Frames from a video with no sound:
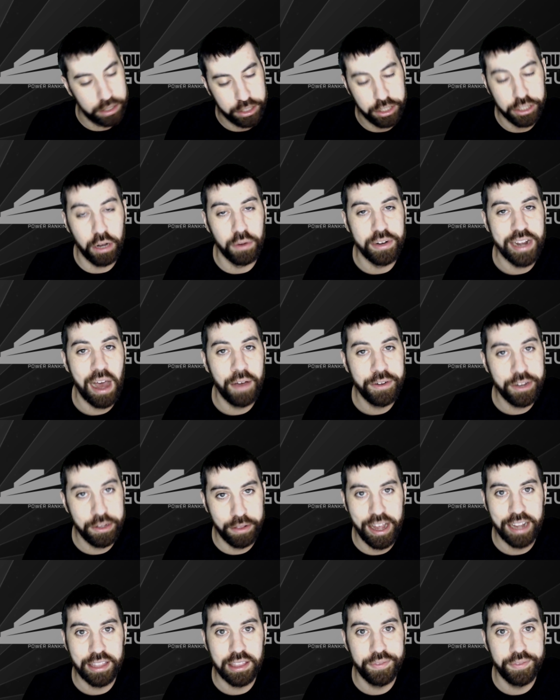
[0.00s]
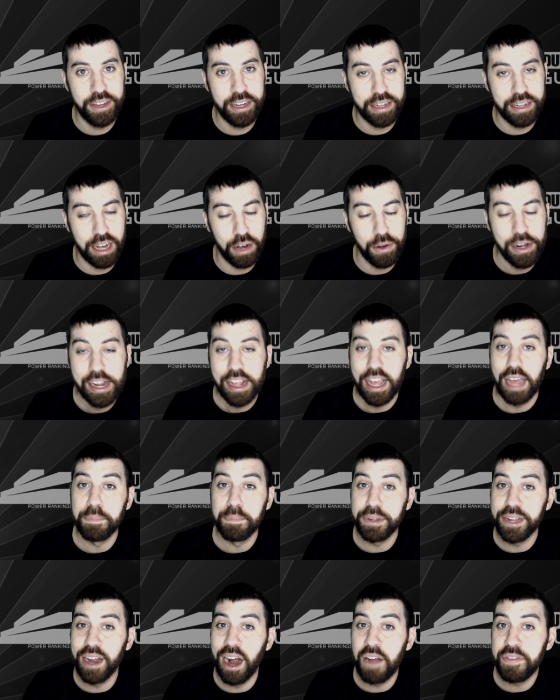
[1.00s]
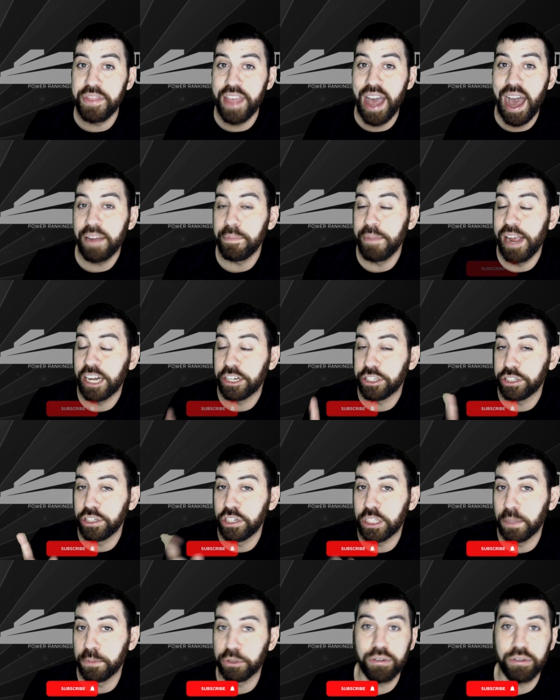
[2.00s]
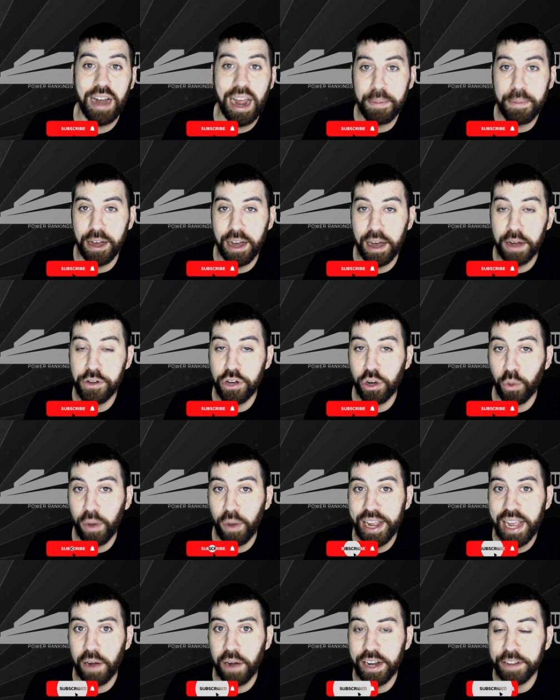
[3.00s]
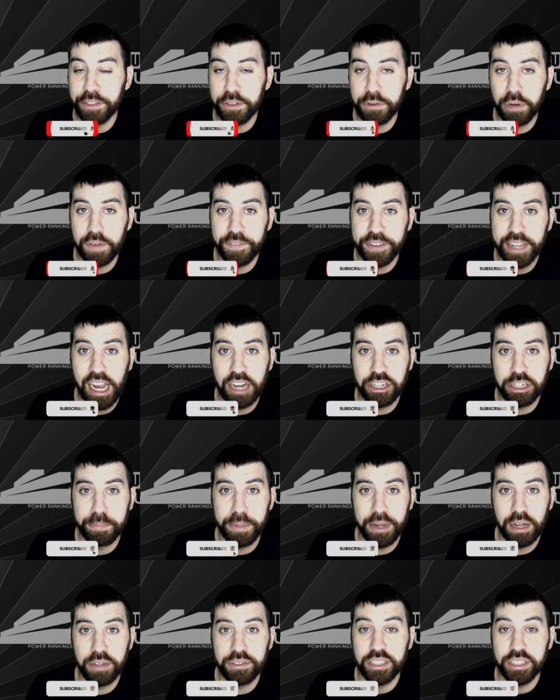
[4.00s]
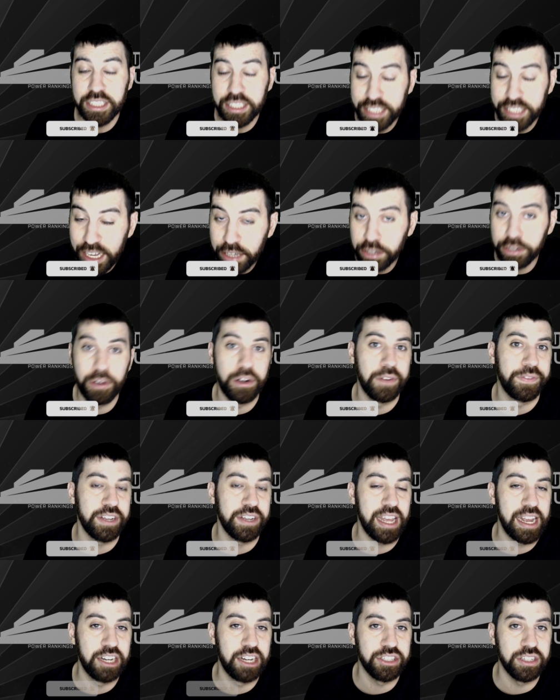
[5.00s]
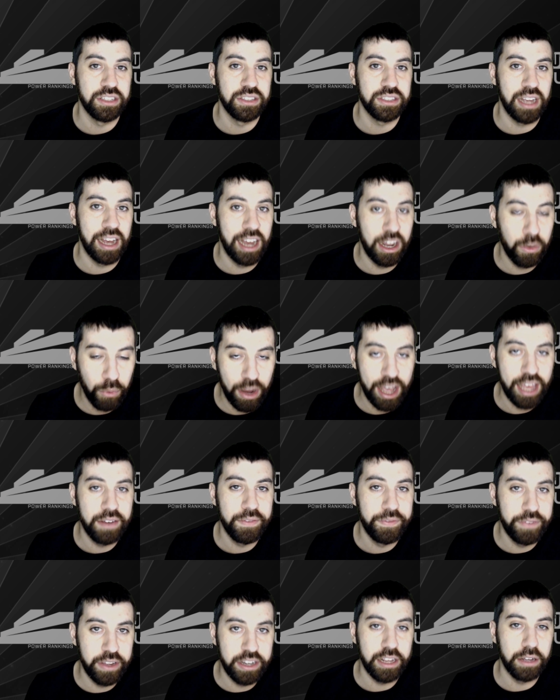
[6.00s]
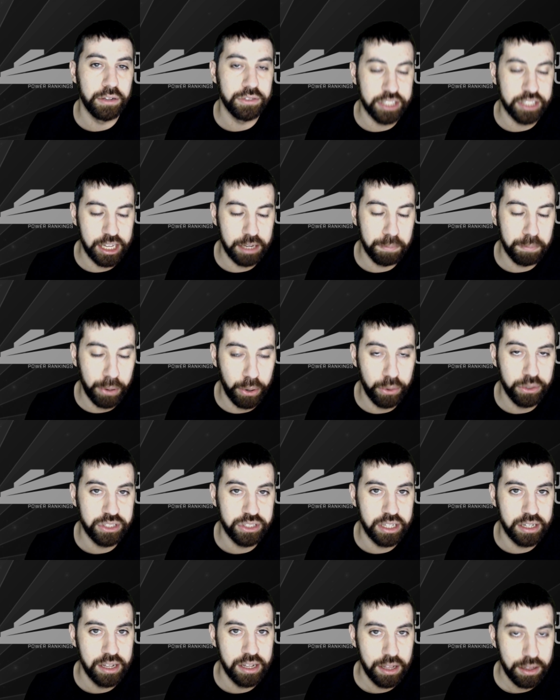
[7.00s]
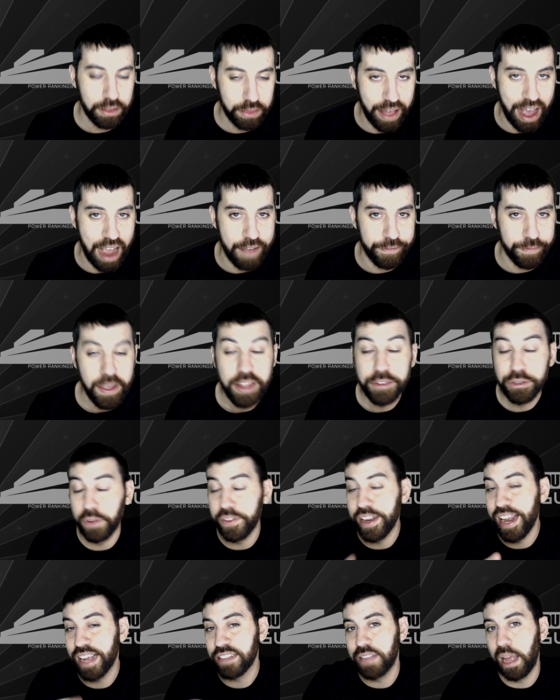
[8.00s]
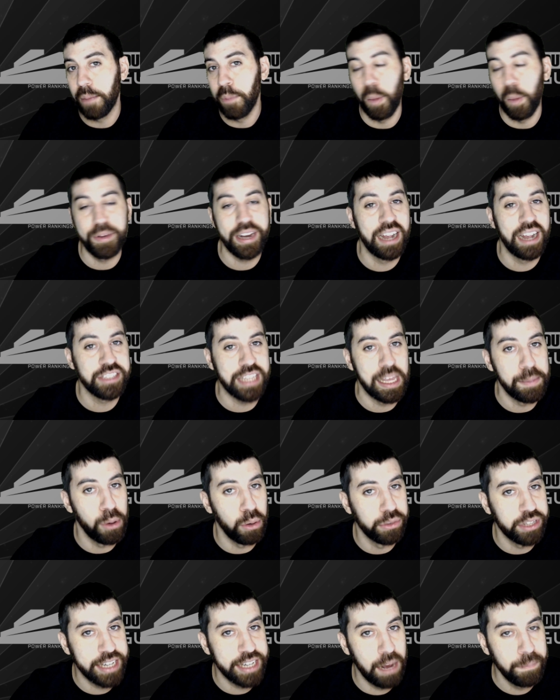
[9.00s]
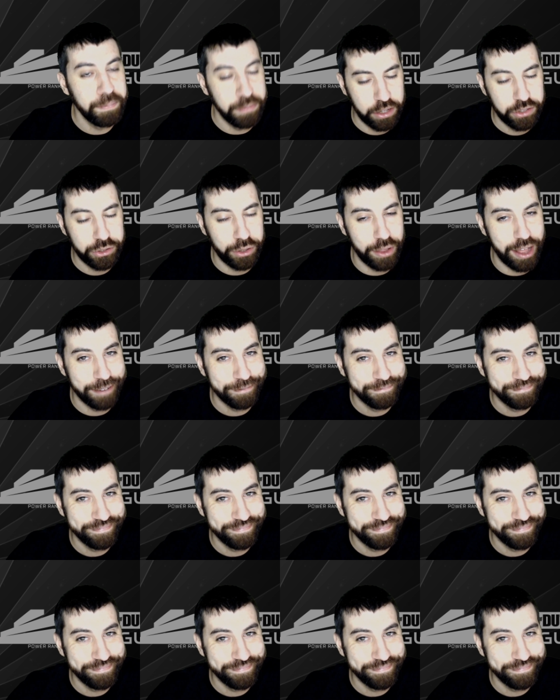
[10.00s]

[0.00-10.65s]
you go down and you like the video. And beyond that, make sure you subscribe on your way out. Hit the notification bell to get notifications on when videos get posted live. Till the next time, hope you guys keep holding it down. So long.